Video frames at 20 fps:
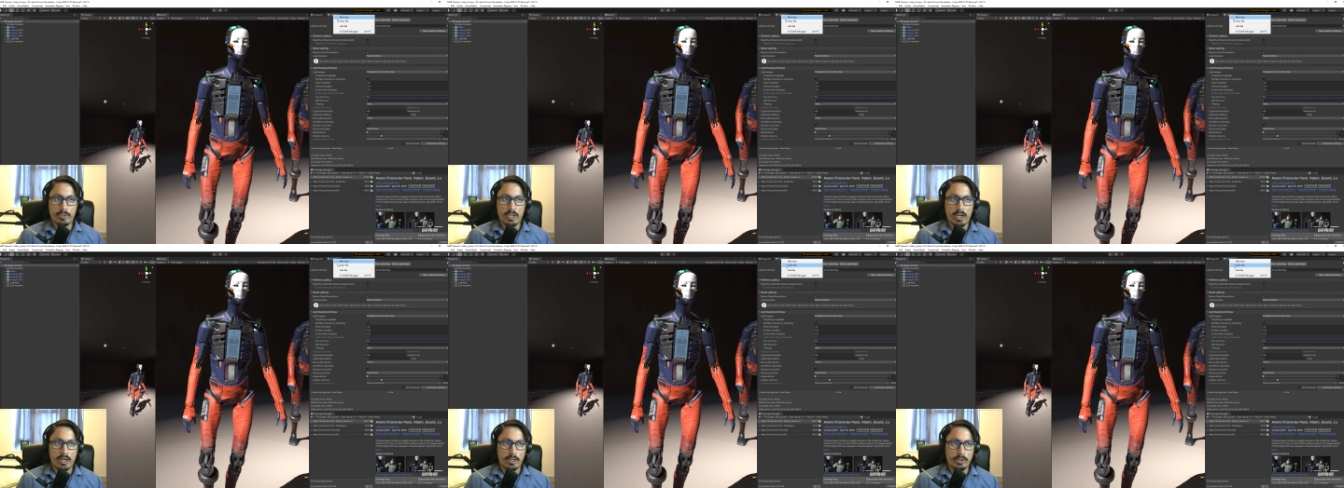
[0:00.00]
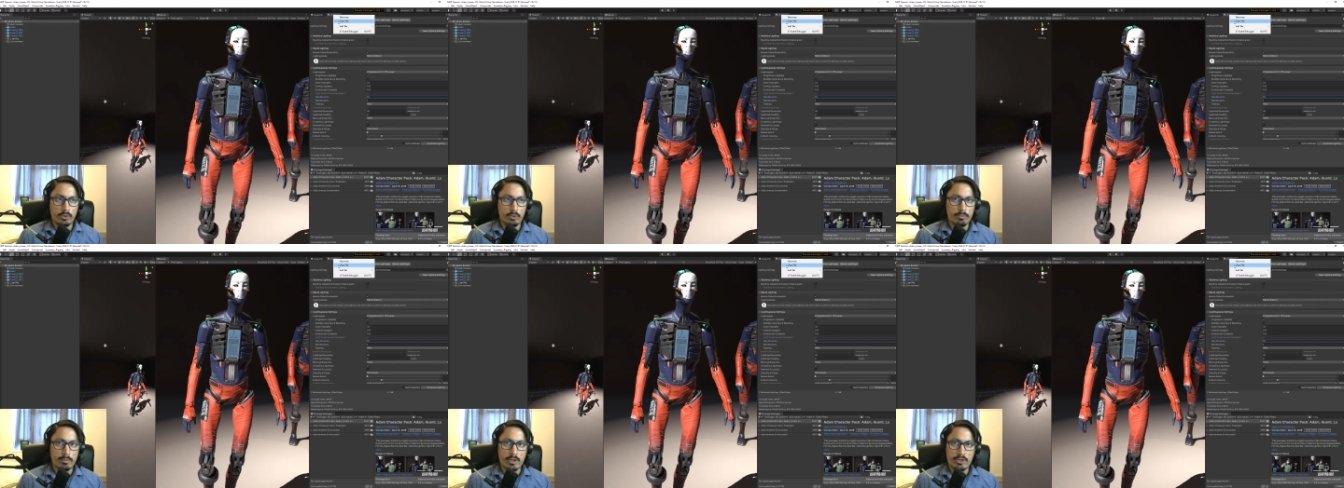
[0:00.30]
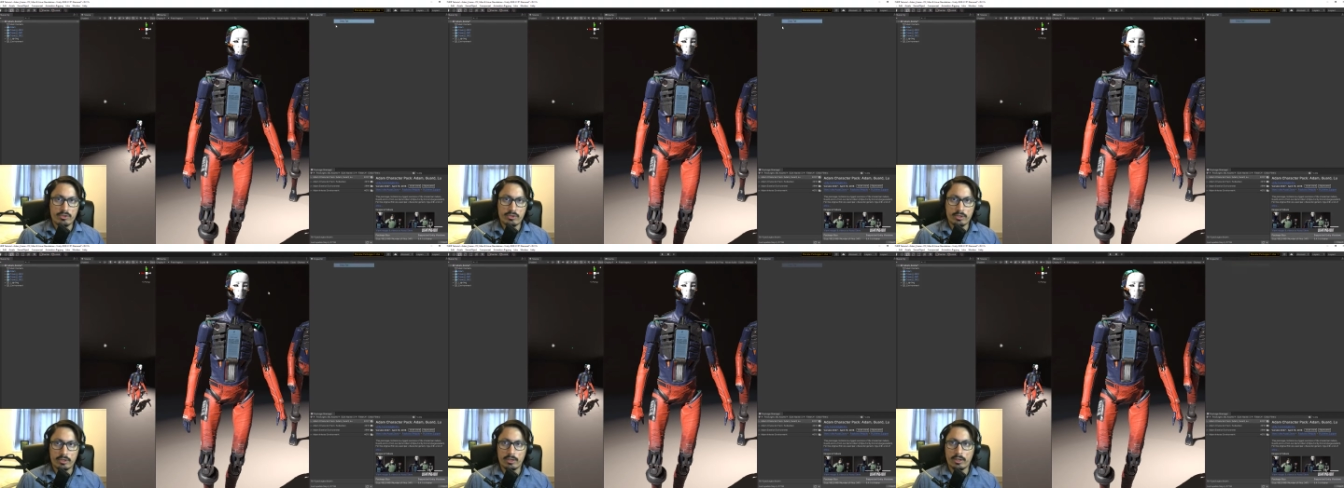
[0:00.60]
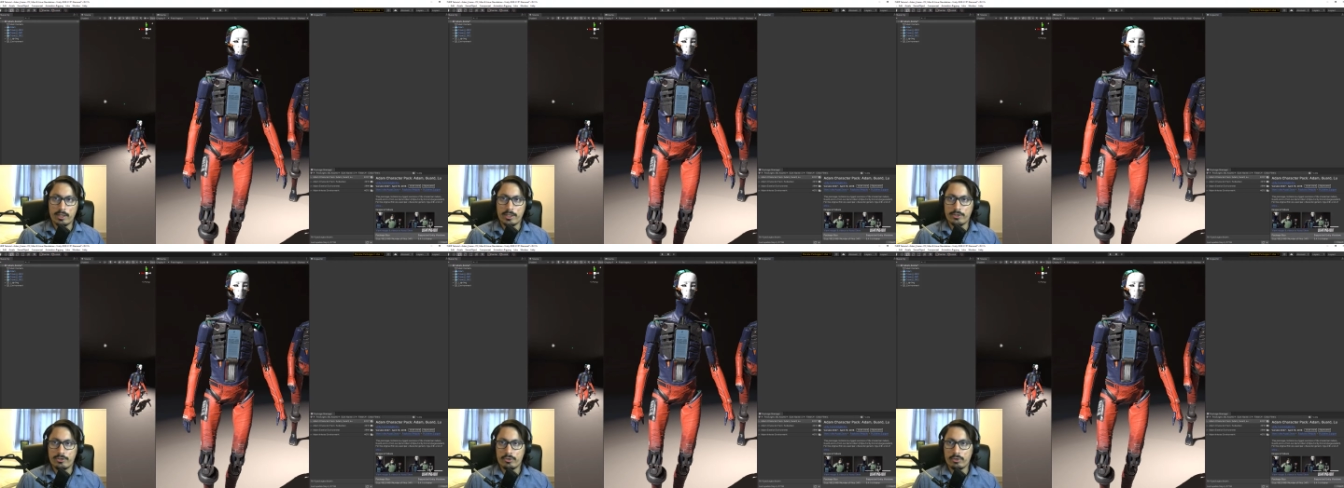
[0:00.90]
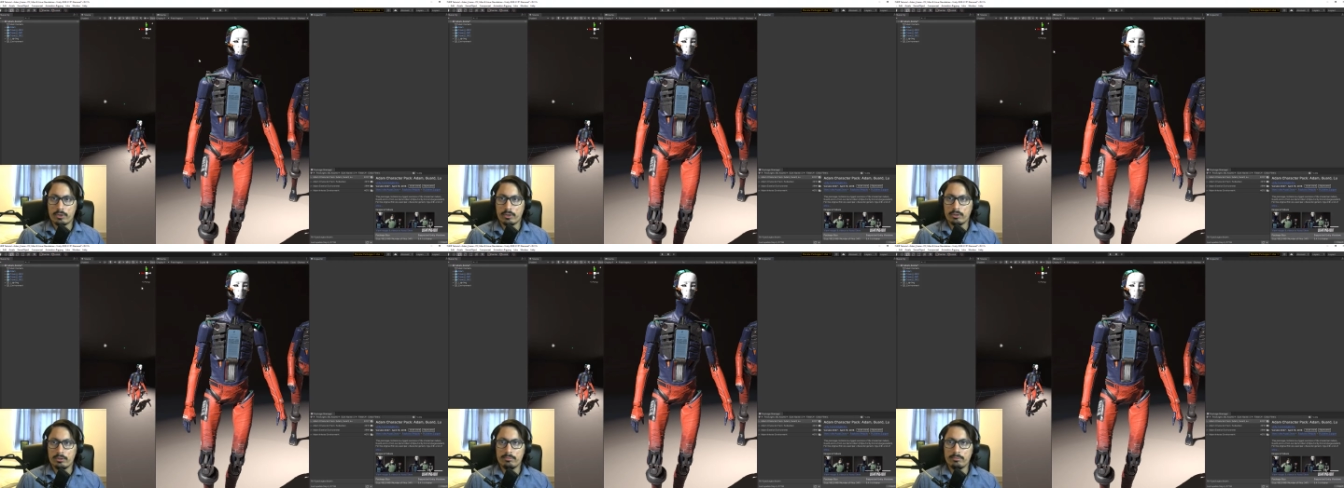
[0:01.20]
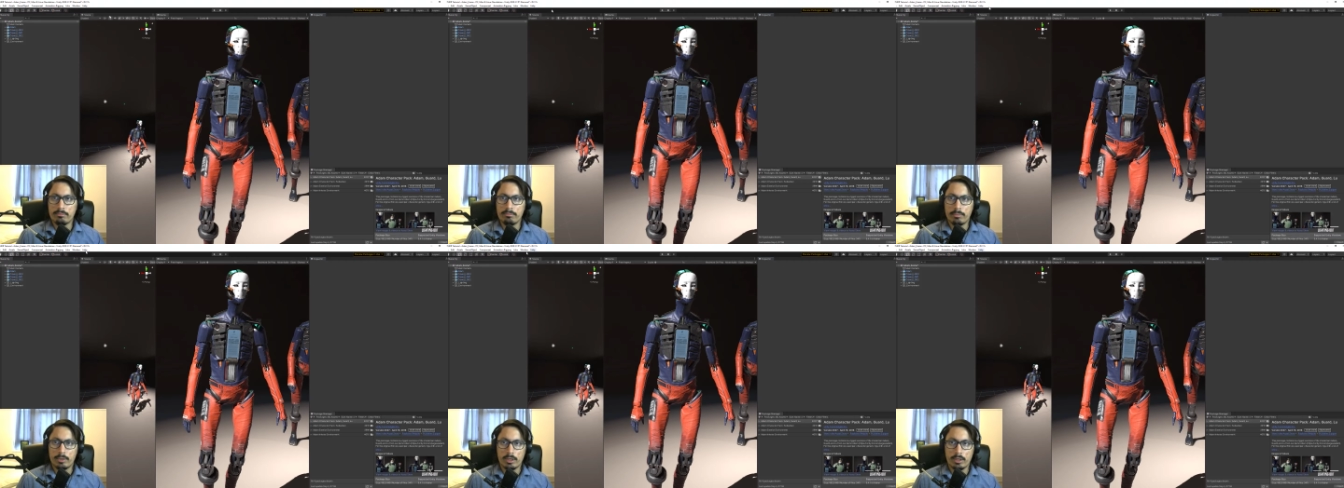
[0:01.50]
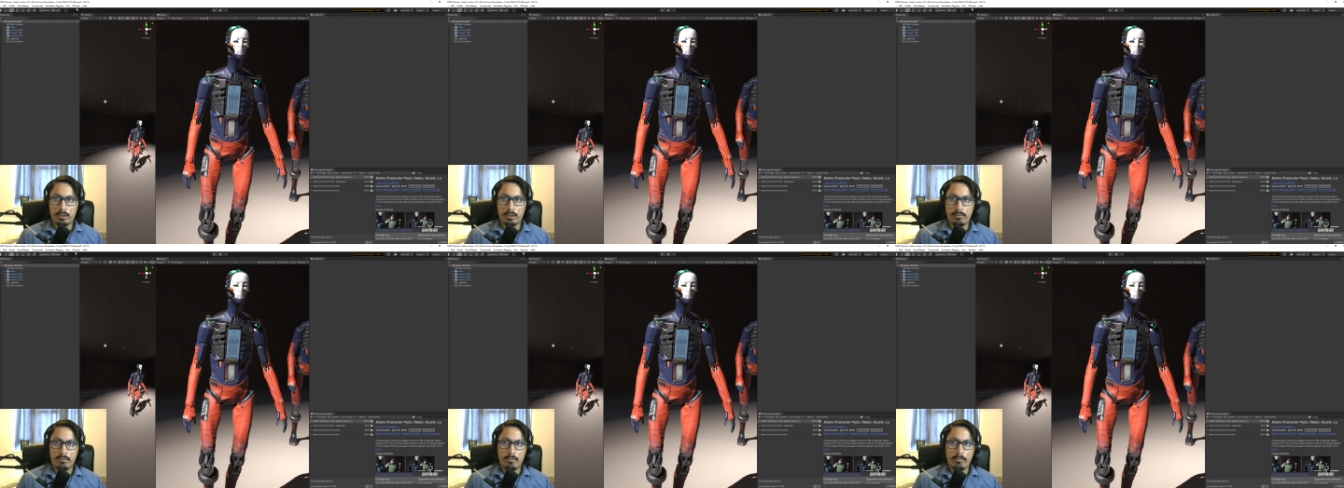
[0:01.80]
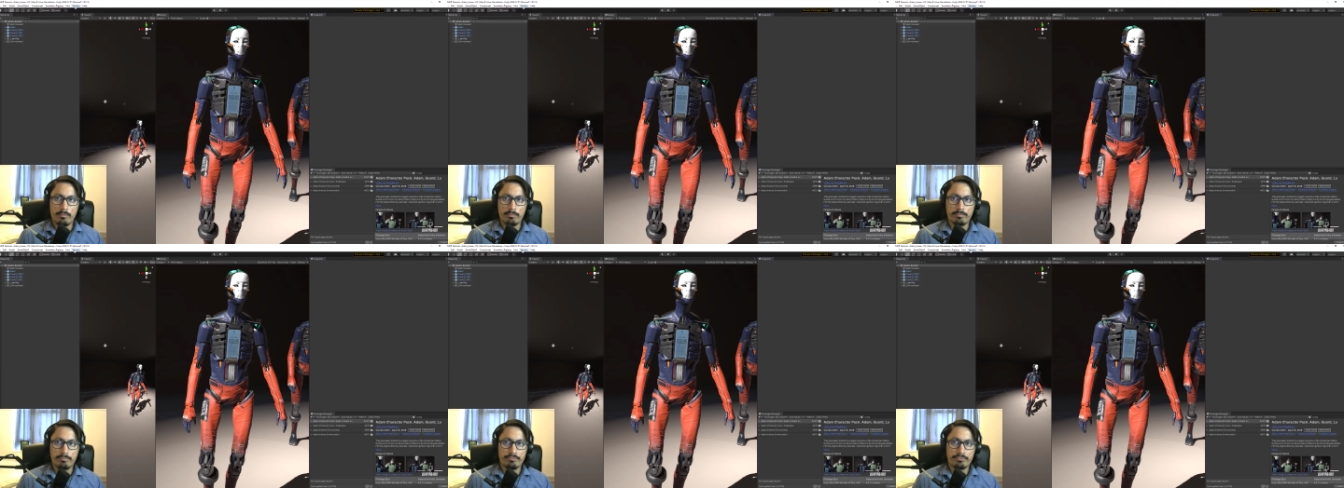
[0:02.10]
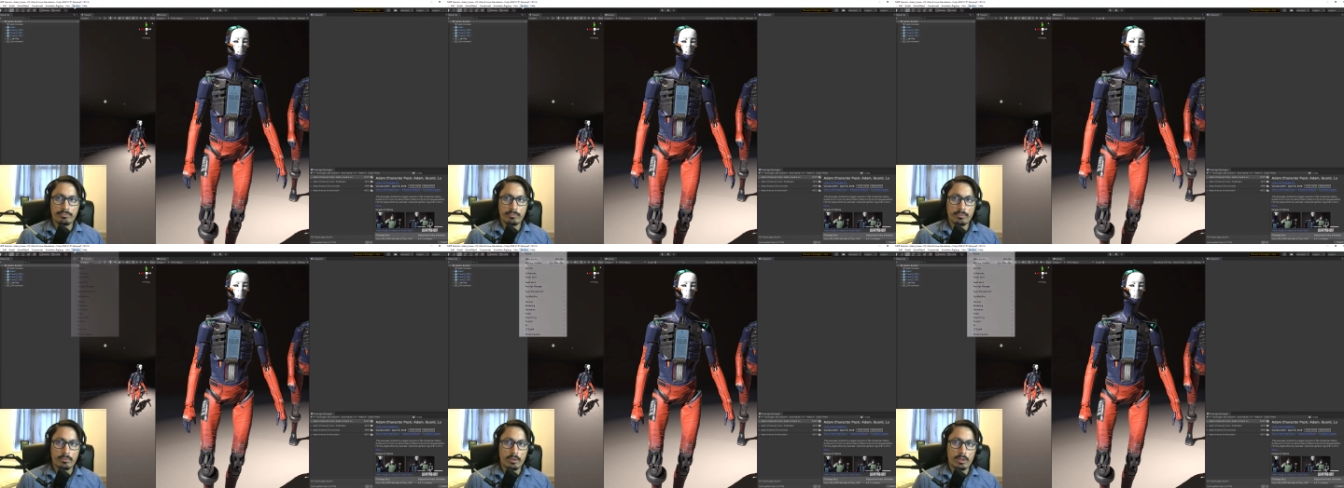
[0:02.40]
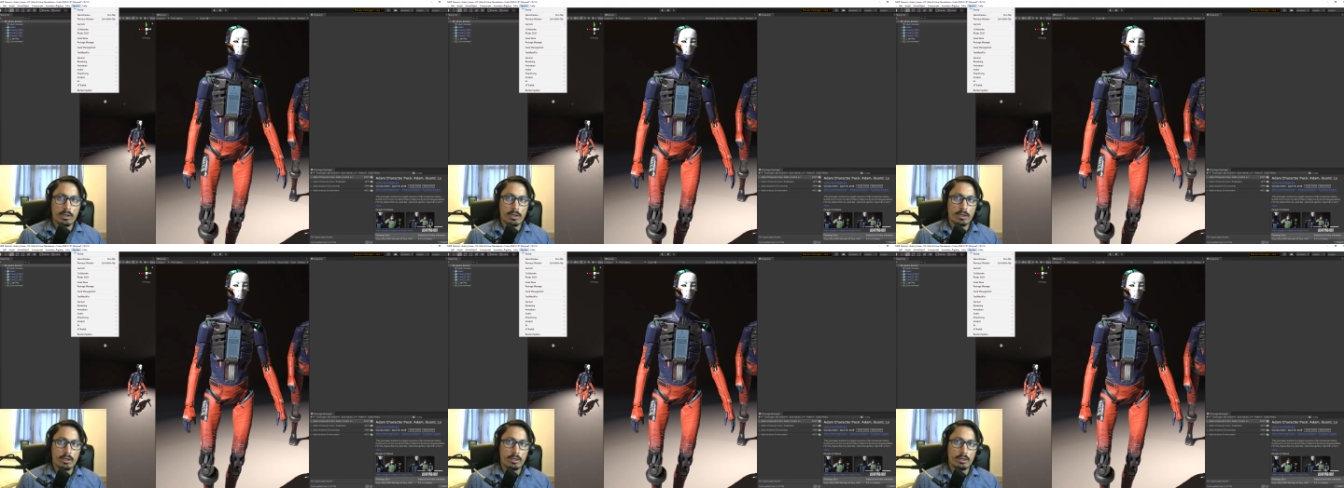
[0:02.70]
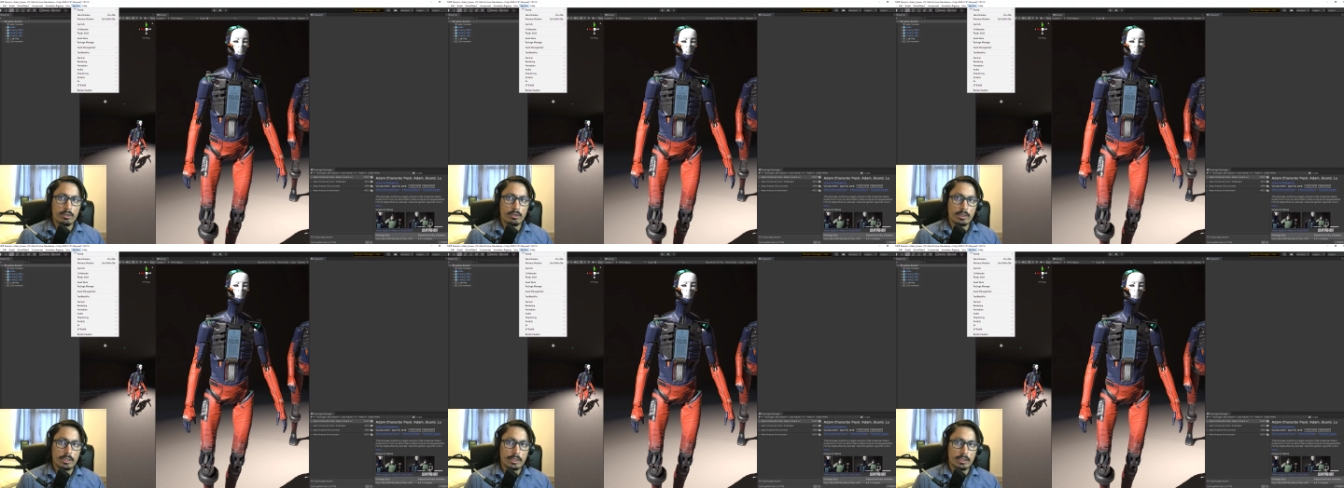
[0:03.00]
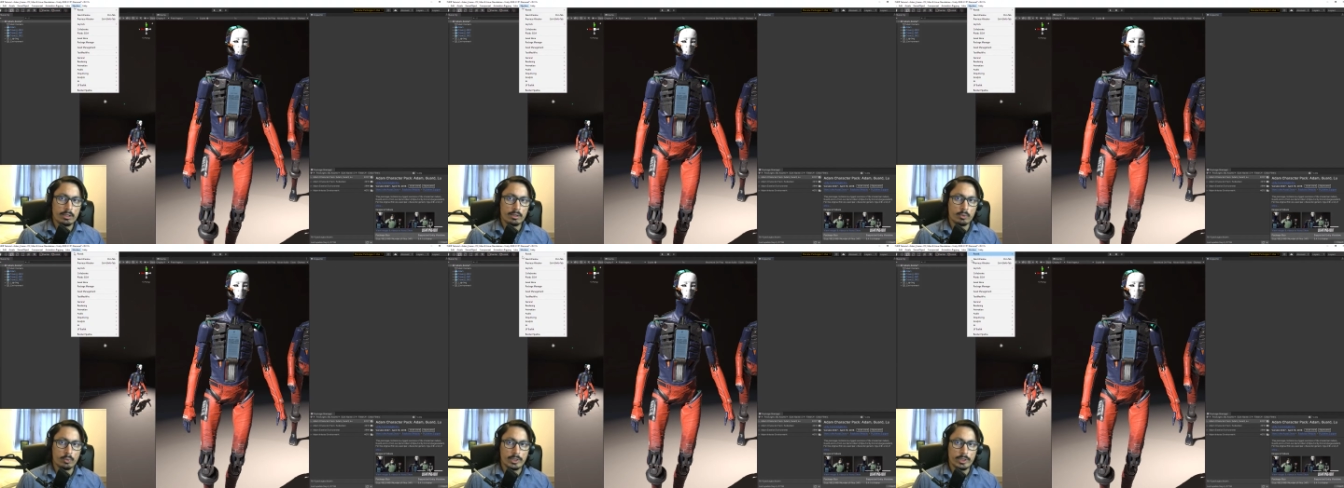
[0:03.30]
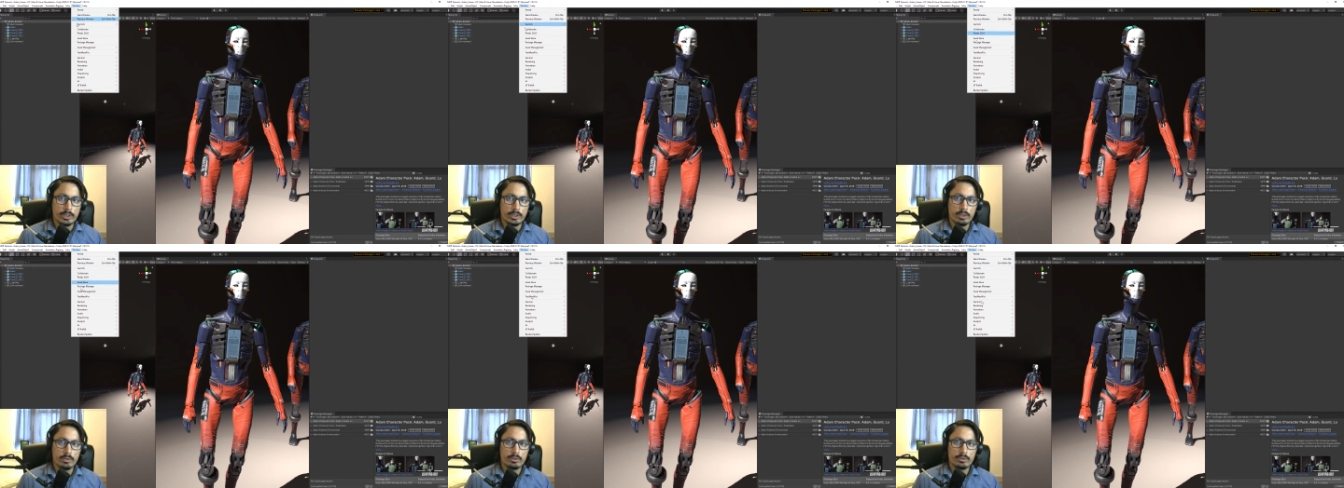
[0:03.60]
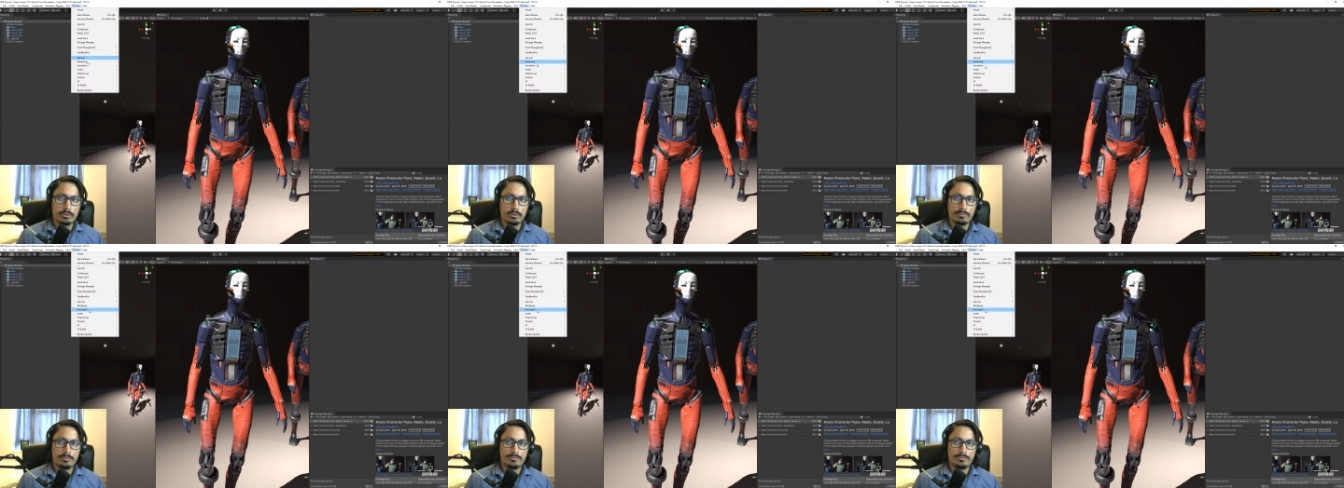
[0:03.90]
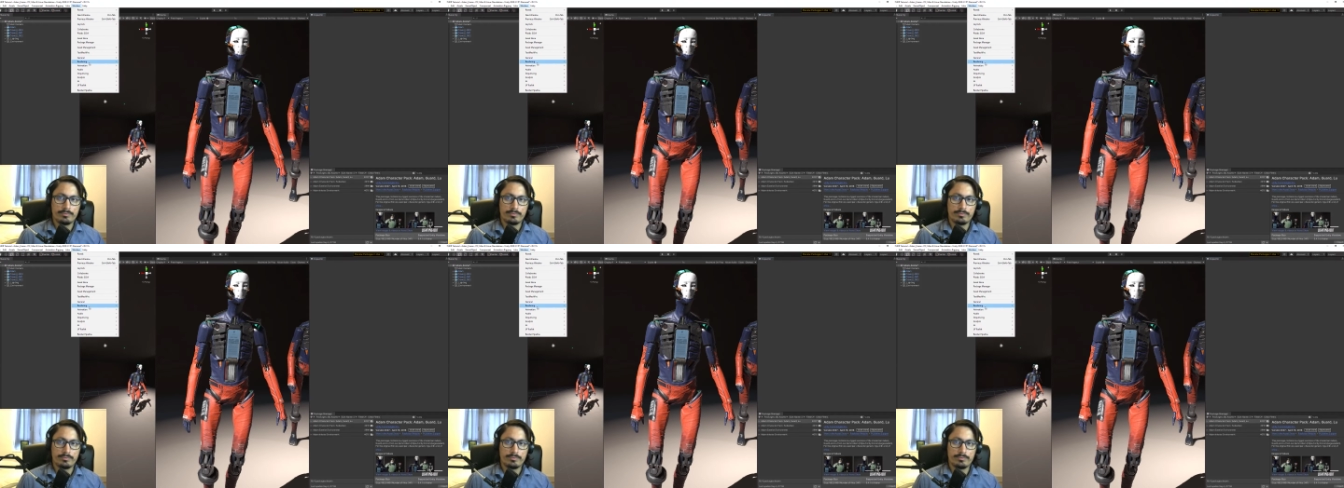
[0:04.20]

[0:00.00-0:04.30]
I do mention it later on, but you click on Windows,